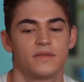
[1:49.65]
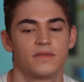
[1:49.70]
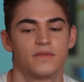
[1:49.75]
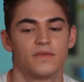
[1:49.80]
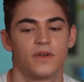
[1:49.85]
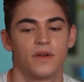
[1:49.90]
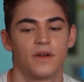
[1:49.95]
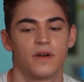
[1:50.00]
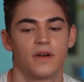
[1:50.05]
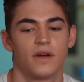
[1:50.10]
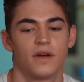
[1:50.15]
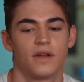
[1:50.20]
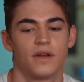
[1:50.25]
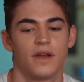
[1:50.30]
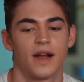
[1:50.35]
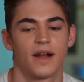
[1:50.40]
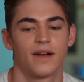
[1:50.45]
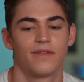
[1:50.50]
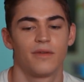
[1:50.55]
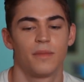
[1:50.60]
for
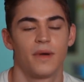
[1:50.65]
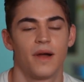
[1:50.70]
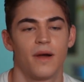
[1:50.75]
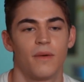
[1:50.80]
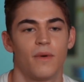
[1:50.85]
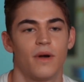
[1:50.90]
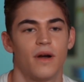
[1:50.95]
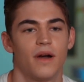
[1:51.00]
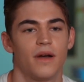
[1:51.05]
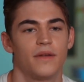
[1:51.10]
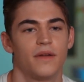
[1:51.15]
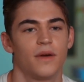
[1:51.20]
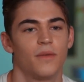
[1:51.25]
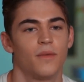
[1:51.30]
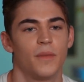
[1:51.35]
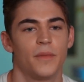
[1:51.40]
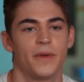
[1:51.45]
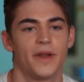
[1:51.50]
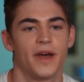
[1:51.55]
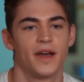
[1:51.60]
lack of a better word, a
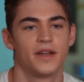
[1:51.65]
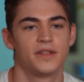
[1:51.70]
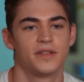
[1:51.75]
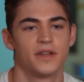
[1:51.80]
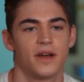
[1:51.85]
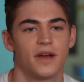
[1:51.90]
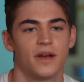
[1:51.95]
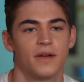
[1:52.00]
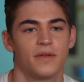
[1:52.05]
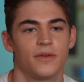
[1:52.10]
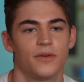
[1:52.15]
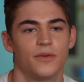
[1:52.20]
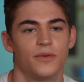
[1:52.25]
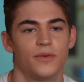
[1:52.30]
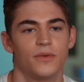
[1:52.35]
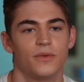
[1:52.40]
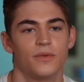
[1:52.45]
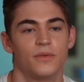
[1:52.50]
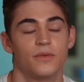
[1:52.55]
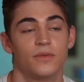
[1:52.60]
womanizer
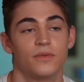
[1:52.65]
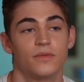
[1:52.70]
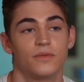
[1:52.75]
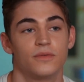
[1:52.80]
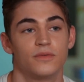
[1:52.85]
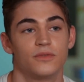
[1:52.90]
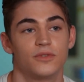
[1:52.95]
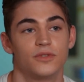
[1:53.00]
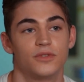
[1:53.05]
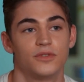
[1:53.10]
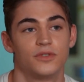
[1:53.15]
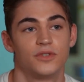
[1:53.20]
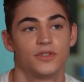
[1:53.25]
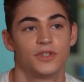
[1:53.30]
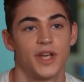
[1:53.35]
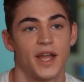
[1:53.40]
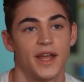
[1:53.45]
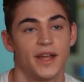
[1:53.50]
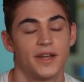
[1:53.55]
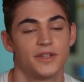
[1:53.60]
who
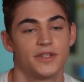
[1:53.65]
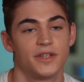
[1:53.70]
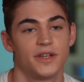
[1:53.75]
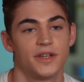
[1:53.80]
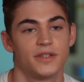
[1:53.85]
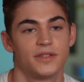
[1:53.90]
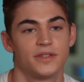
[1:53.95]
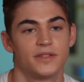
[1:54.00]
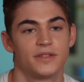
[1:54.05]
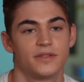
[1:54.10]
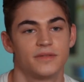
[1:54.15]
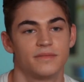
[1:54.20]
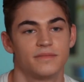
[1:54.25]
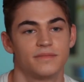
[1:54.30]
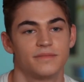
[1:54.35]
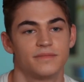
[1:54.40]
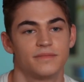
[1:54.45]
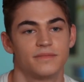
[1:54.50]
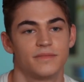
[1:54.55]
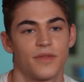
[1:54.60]
changes
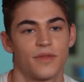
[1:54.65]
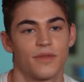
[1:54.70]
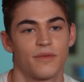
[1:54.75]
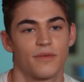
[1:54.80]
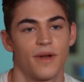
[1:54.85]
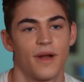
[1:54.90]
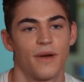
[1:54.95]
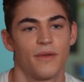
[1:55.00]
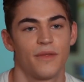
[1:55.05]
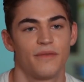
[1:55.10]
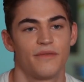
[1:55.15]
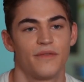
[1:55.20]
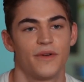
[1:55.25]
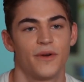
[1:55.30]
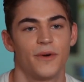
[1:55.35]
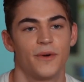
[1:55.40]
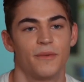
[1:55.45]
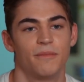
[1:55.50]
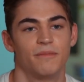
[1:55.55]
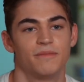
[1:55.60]
throughout the
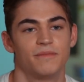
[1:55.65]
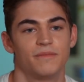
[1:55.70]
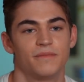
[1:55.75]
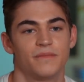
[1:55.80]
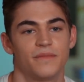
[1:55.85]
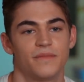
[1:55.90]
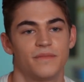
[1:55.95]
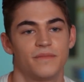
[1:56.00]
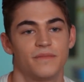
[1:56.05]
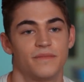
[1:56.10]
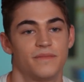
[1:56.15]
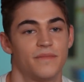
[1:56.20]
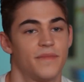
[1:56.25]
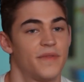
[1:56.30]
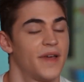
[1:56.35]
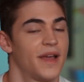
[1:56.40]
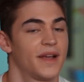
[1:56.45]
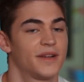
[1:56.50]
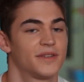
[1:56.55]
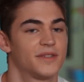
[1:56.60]
film
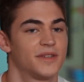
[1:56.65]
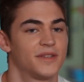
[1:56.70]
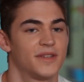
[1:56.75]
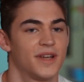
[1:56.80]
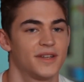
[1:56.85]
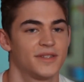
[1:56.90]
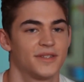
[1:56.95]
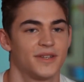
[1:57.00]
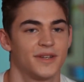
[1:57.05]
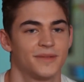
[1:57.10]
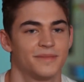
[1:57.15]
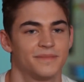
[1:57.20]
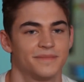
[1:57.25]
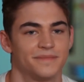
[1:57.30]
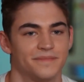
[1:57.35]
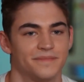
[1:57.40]
thanks to Tessa.